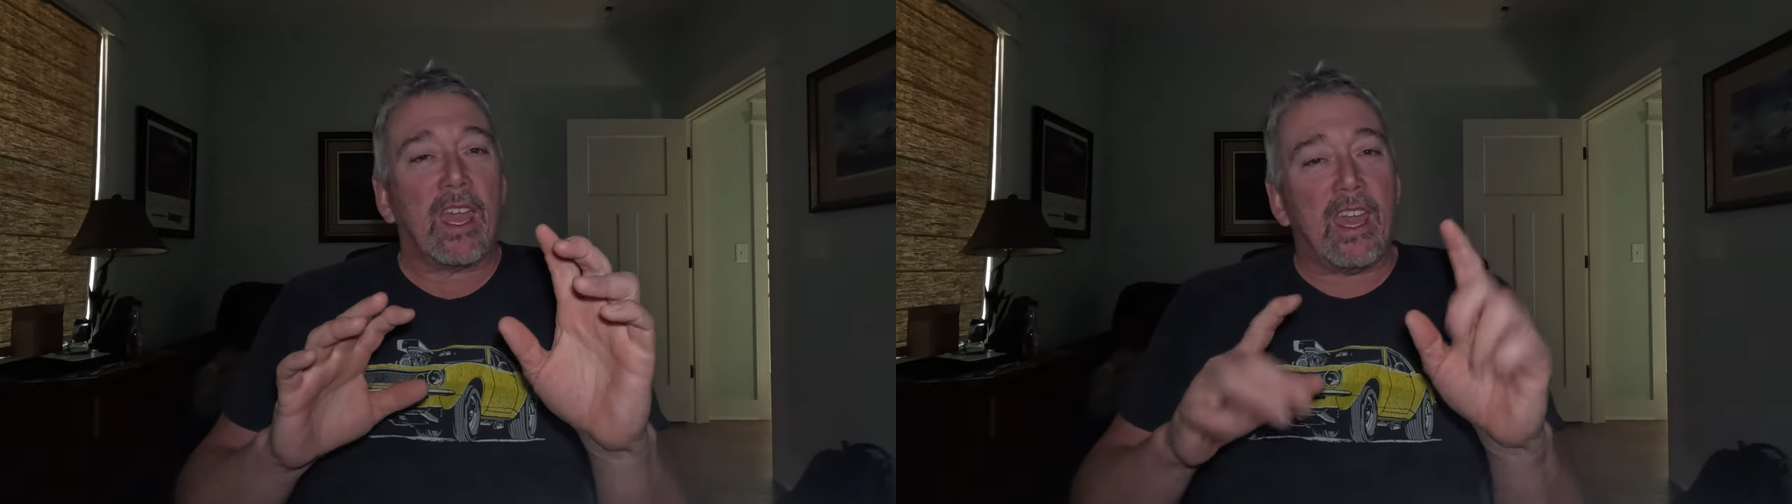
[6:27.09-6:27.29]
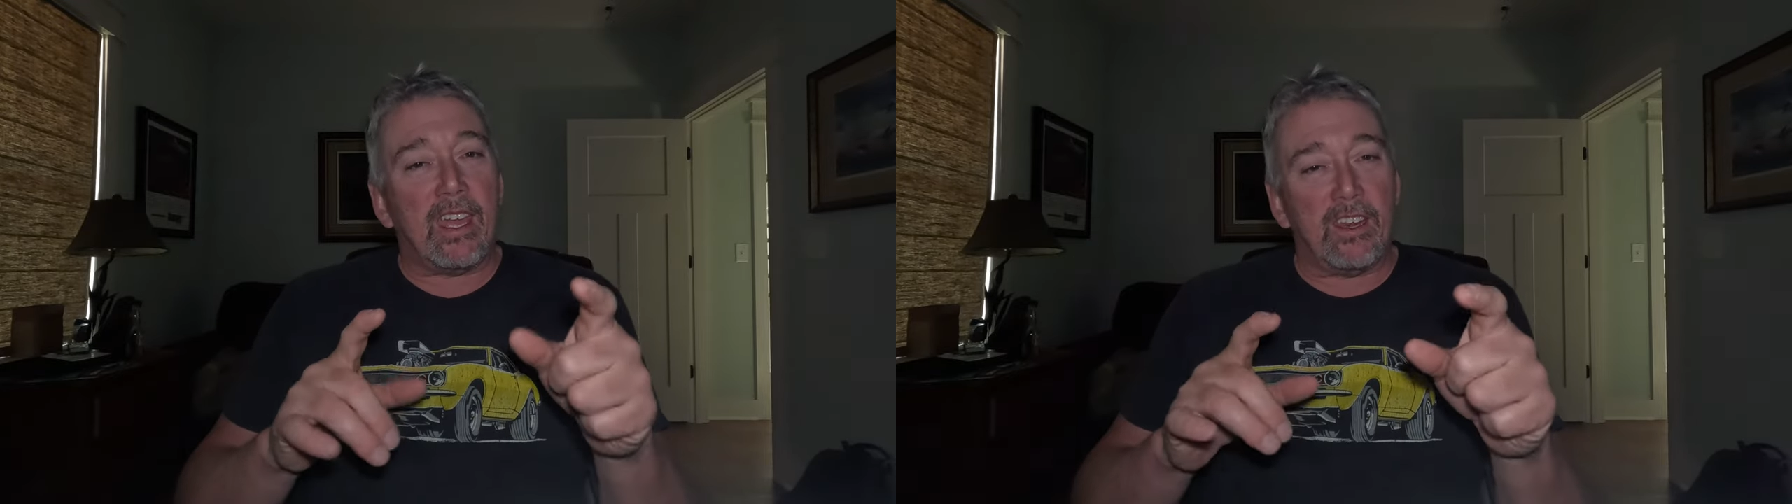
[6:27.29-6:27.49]

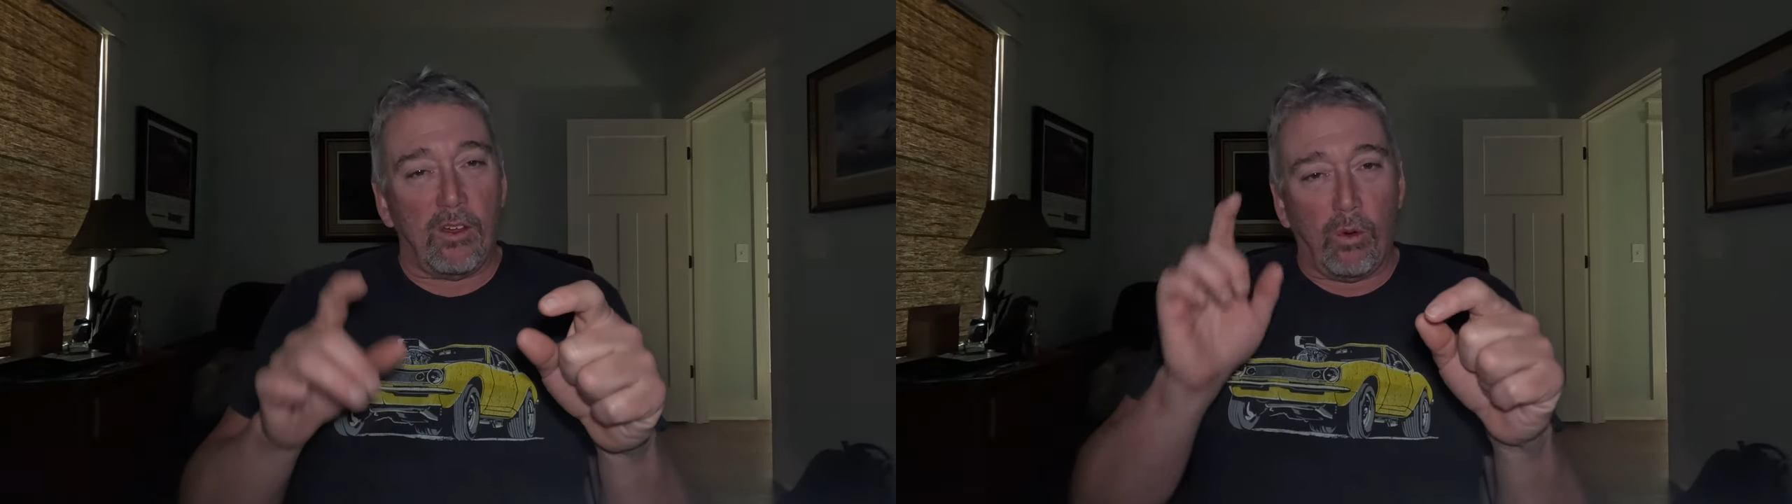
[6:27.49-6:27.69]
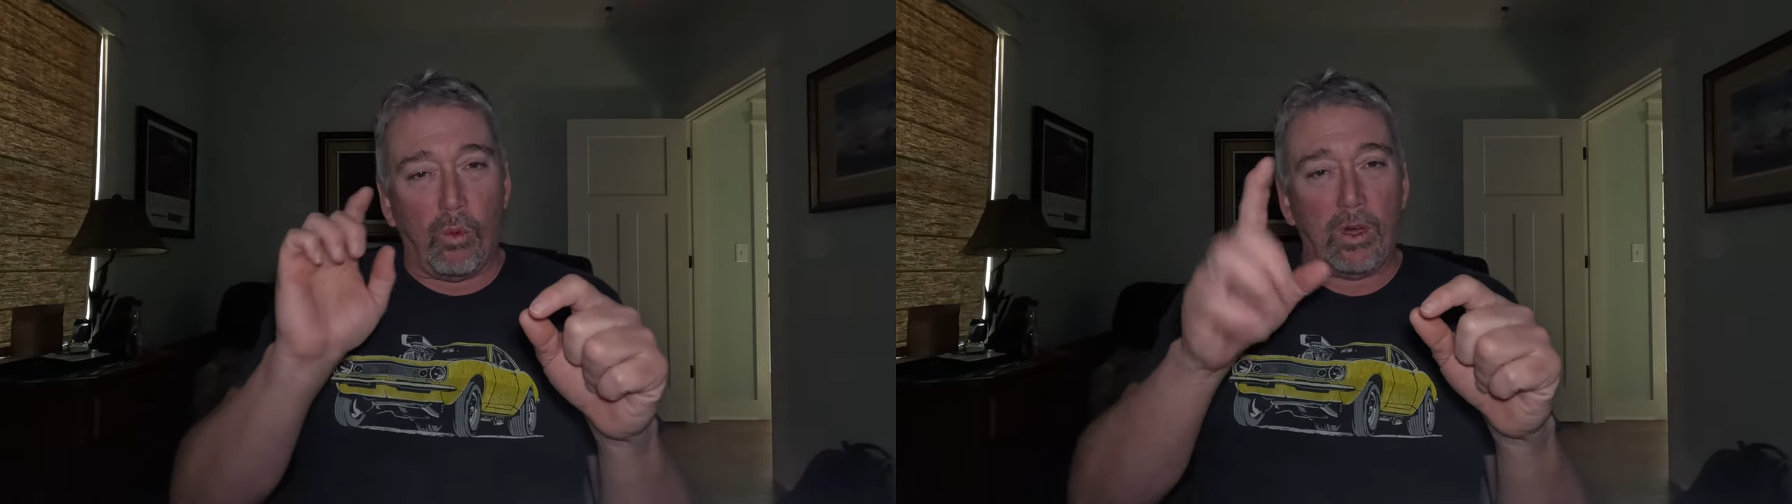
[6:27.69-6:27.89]
And
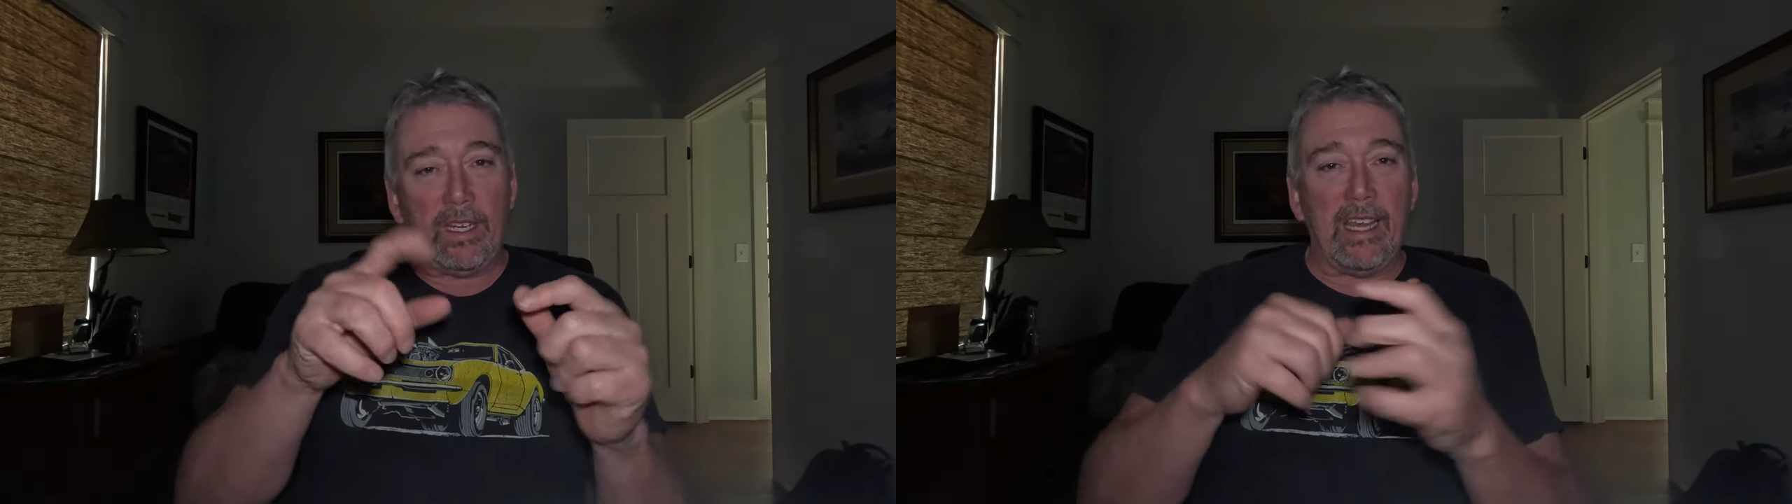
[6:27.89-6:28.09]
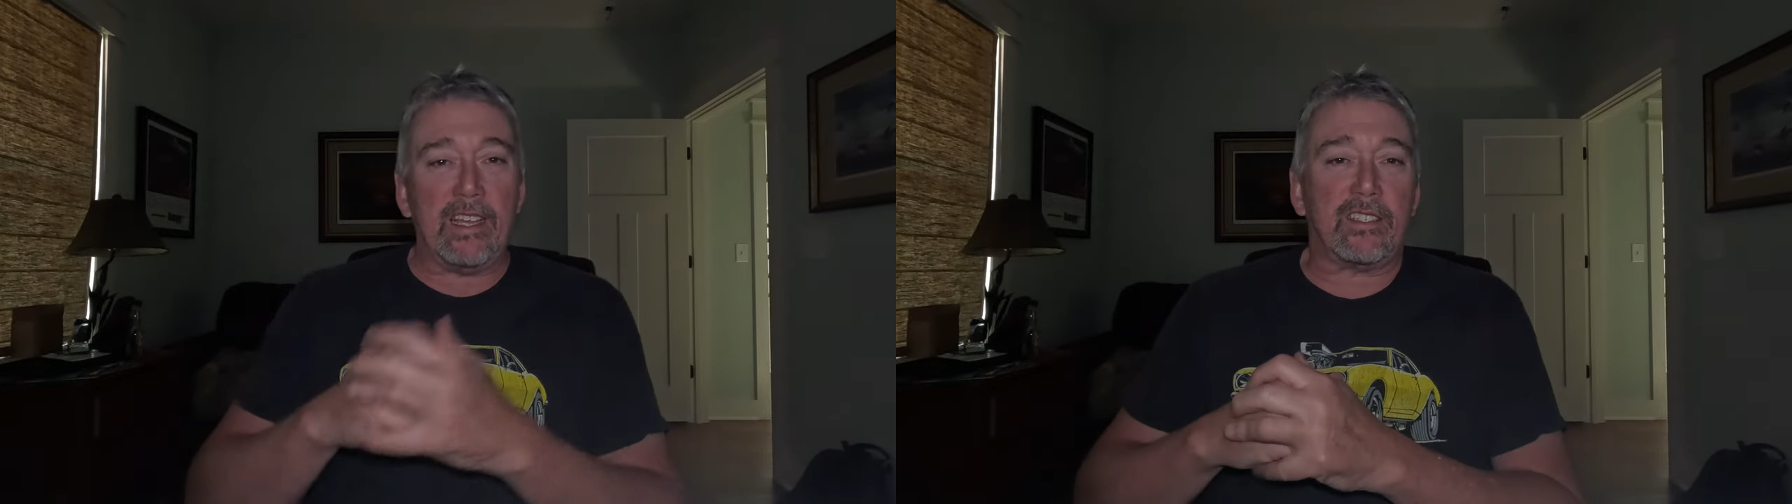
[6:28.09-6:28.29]

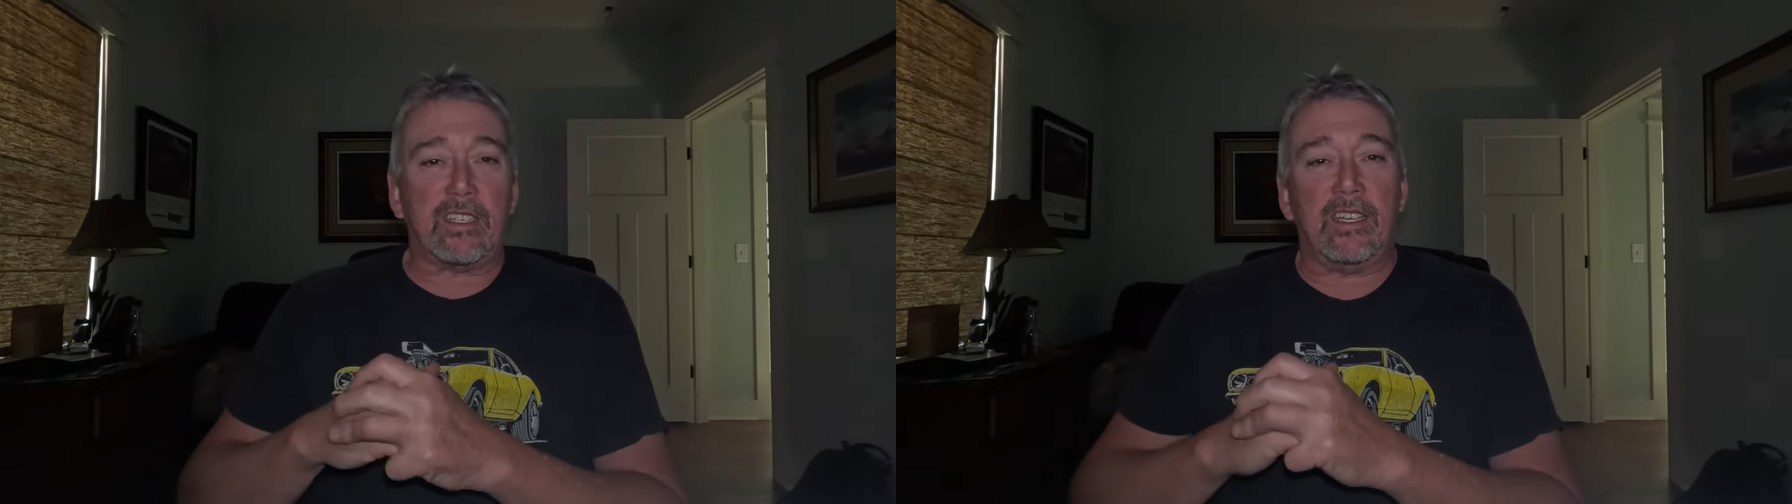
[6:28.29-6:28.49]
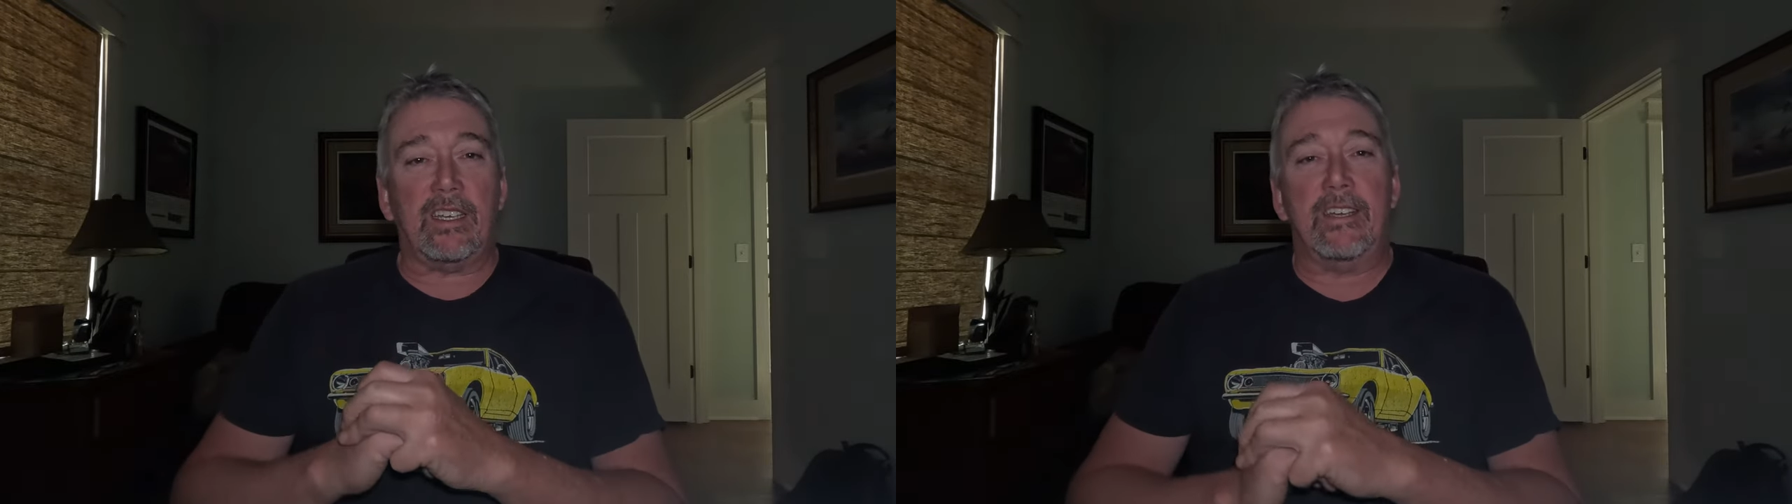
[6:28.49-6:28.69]
one
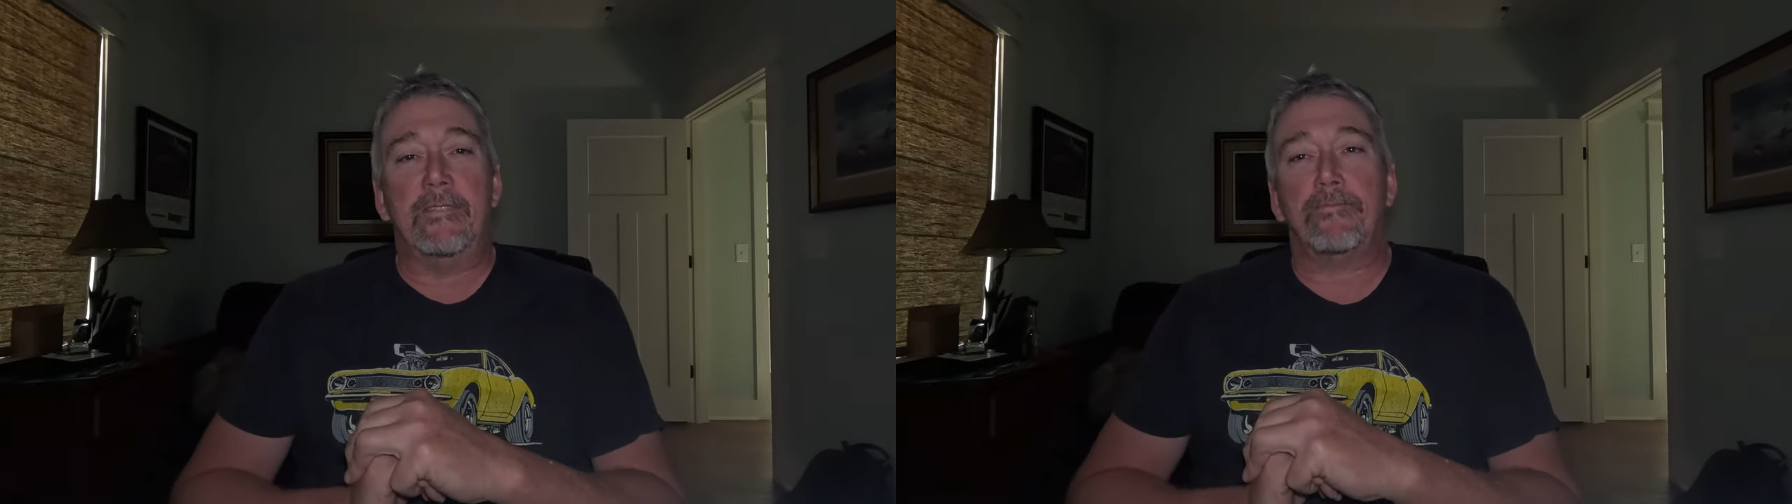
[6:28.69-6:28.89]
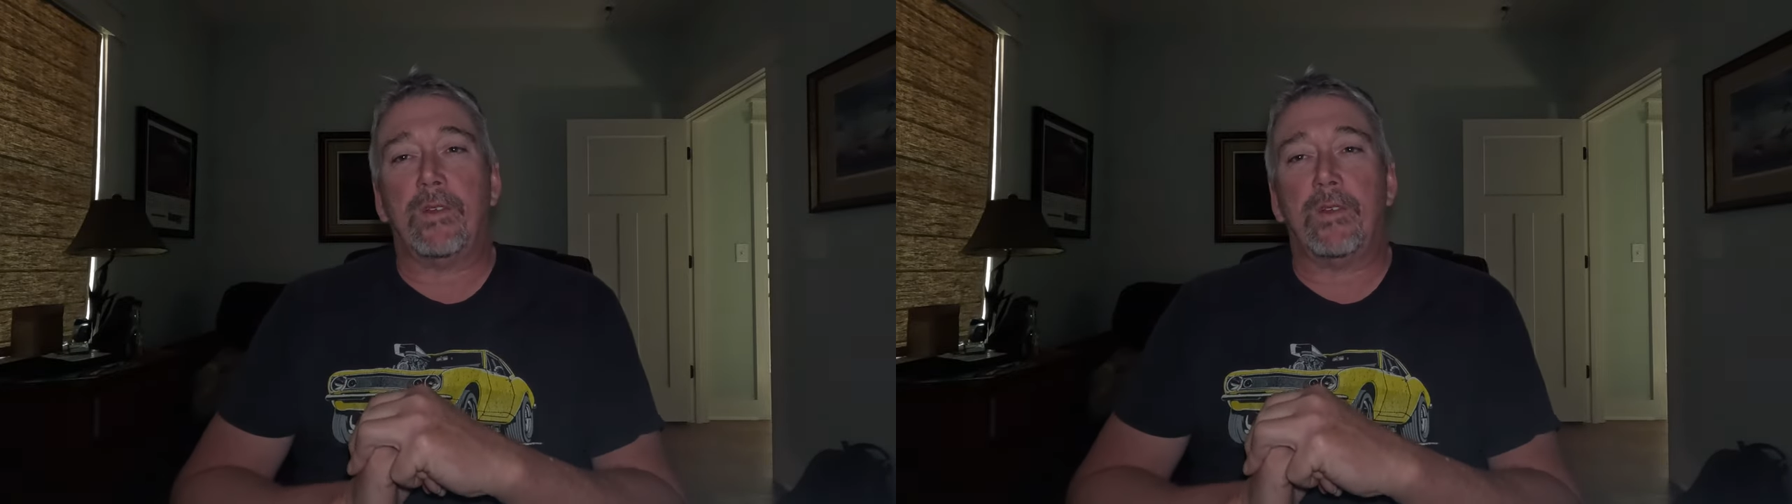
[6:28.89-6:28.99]
last uh,